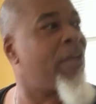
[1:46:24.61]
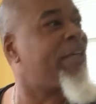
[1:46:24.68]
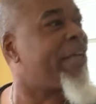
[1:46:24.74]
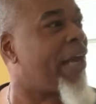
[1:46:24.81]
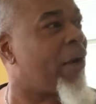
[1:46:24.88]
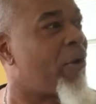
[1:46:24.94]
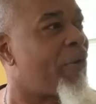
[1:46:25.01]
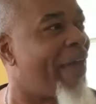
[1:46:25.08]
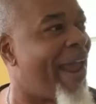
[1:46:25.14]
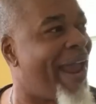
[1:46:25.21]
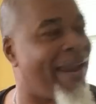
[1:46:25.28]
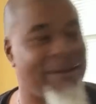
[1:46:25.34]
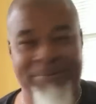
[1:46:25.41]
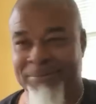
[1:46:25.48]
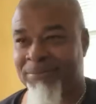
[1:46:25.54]
Tell her
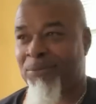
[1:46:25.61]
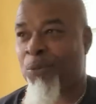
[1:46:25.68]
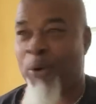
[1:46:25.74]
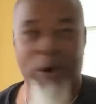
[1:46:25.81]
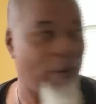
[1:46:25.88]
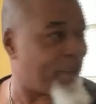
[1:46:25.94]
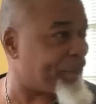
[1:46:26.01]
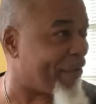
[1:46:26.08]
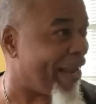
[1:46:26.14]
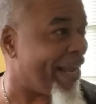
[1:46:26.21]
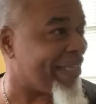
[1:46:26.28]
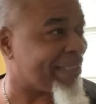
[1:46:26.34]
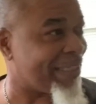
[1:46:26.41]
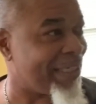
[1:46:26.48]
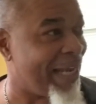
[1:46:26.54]
that with her
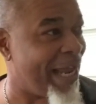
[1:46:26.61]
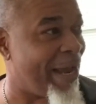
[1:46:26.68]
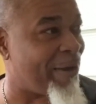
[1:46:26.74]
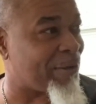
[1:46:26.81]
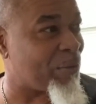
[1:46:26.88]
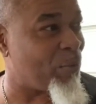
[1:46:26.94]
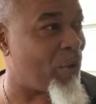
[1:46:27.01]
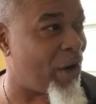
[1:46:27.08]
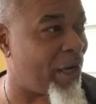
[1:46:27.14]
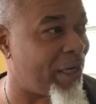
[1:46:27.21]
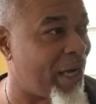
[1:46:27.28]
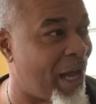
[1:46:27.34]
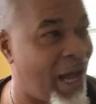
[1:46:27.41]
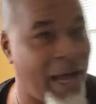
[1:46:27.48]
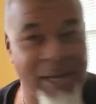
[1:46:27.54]
fancy nails and
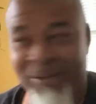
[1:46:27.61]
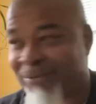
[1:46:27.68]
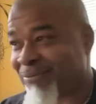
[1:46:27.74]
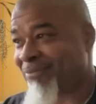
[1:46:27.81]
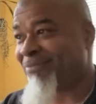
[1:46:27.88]
whatnot.